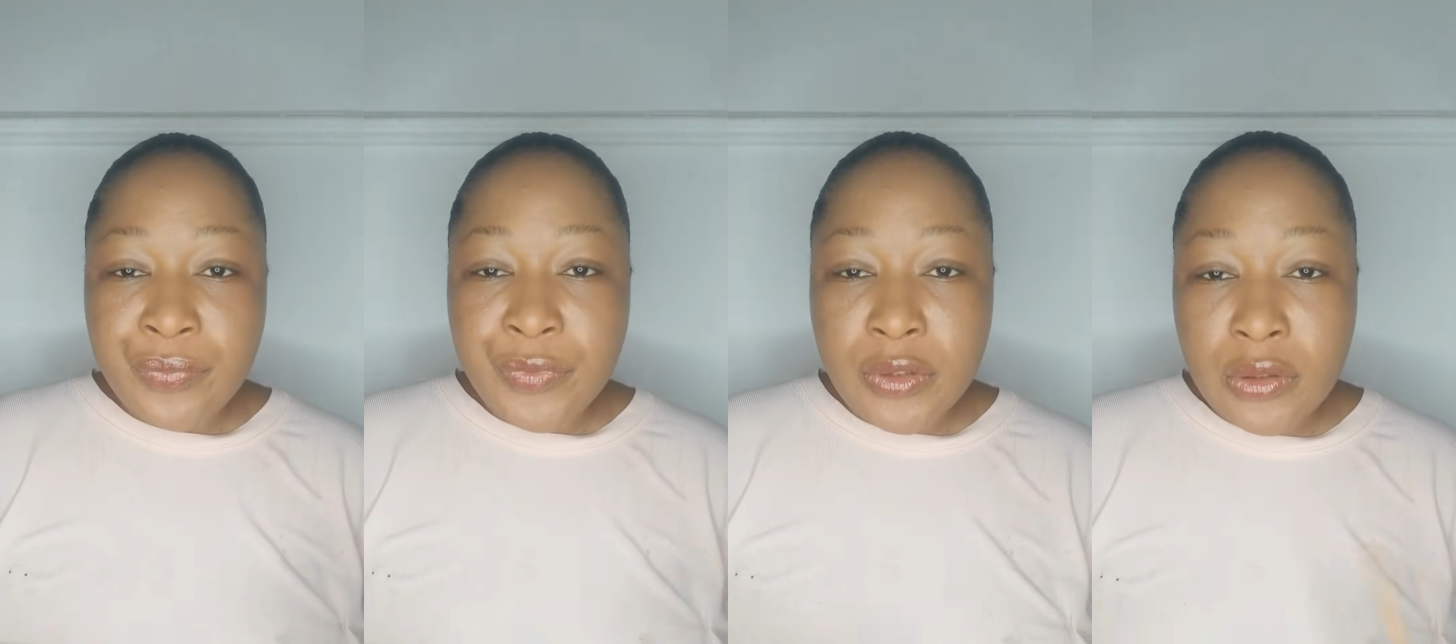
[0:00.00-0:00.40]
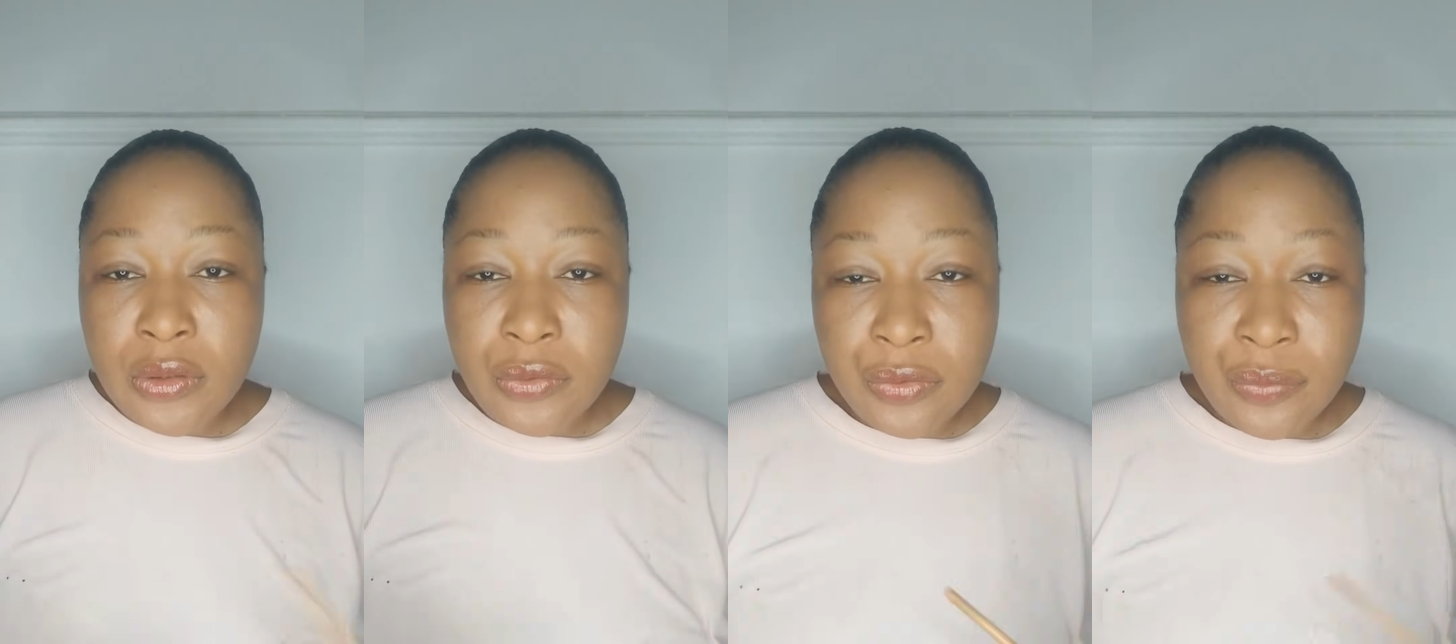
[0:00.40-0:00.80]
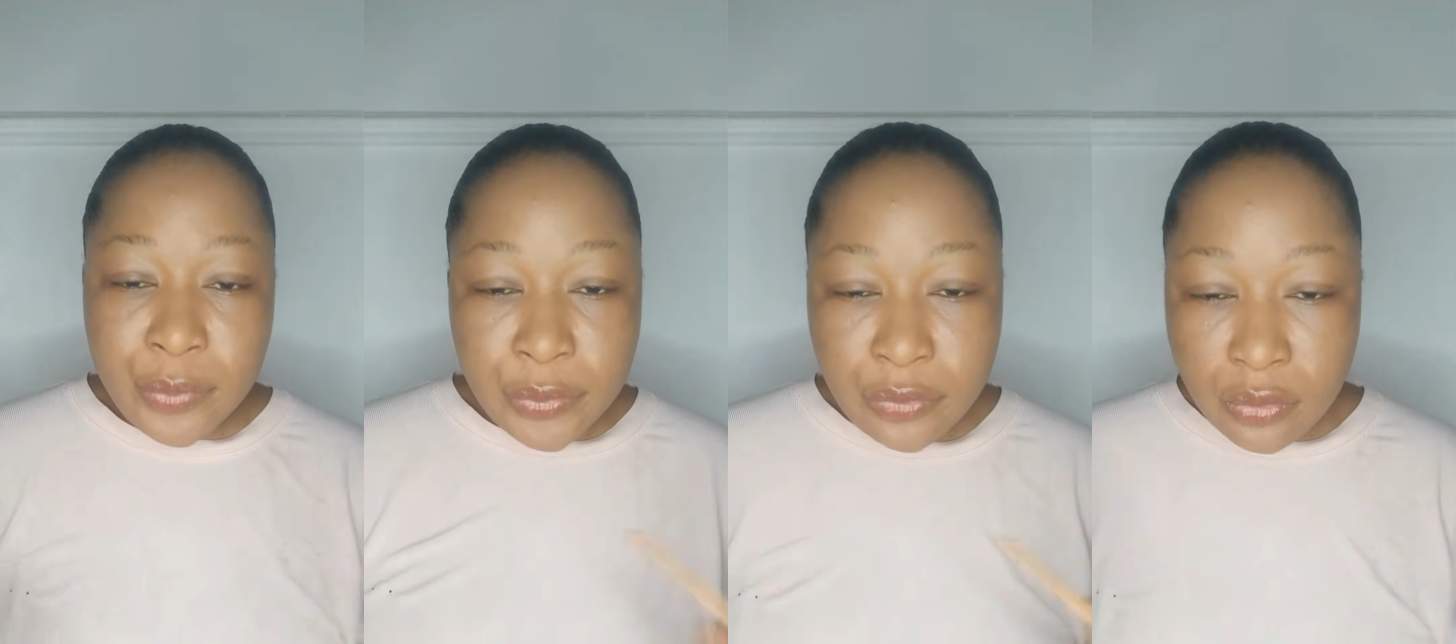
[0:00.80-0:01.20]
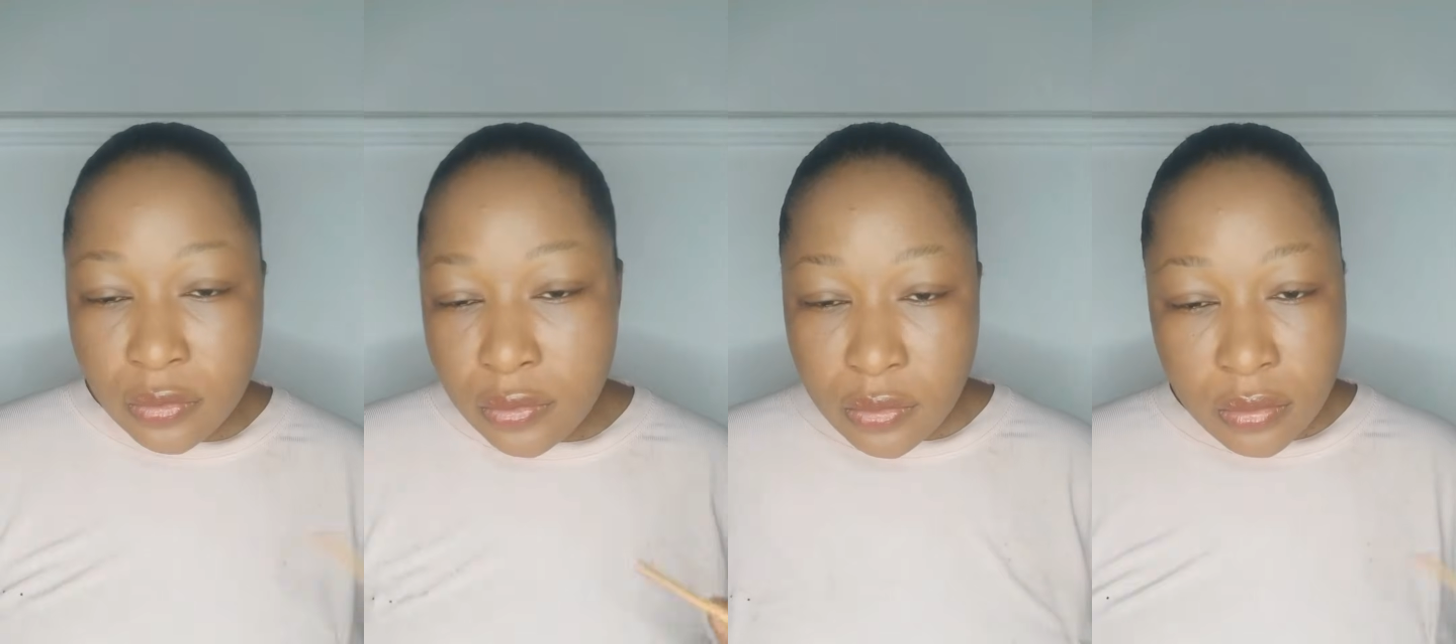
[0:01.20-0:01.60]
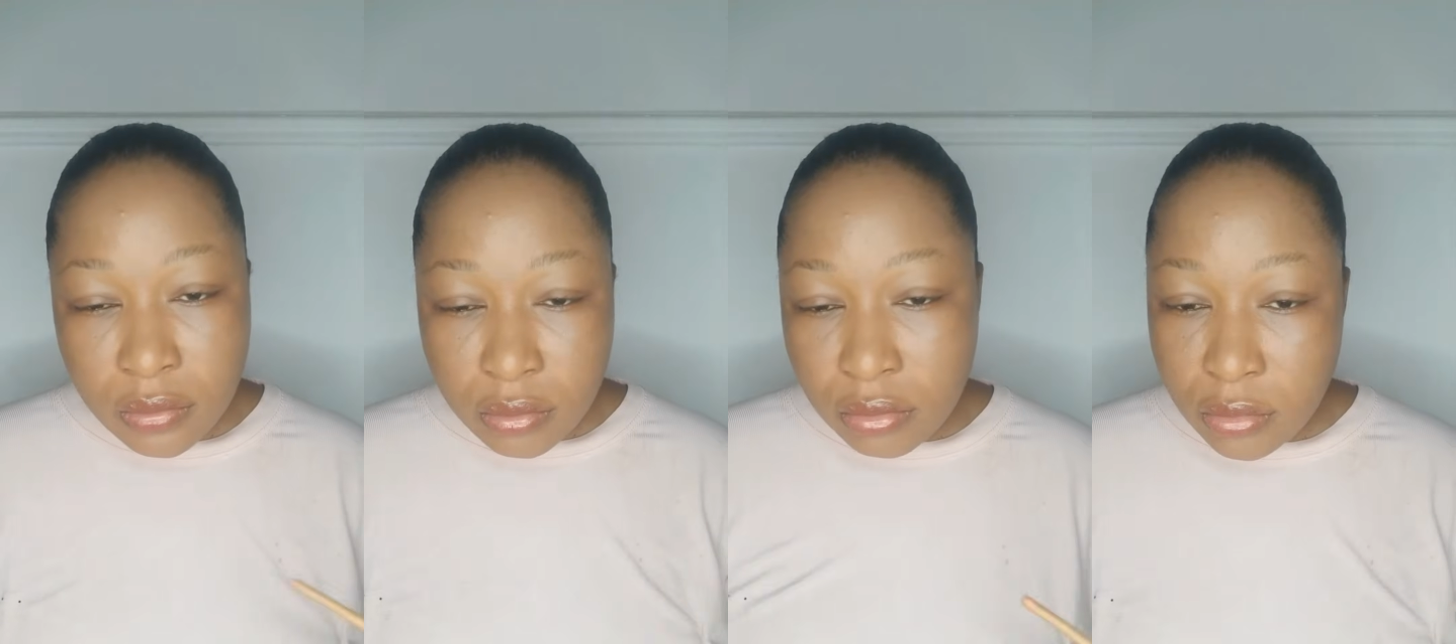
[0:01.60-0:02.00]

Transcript: they tend to be too,